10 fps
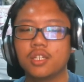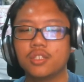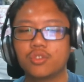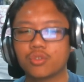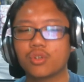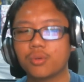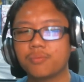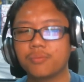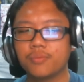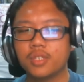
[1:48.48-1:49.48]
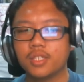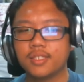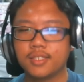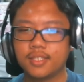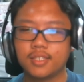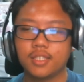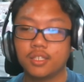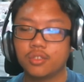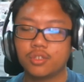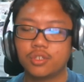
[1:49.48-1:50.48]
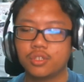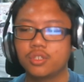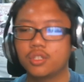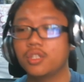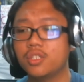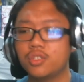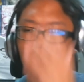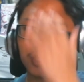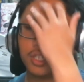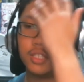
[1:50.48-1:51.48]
Jerome is the Joker.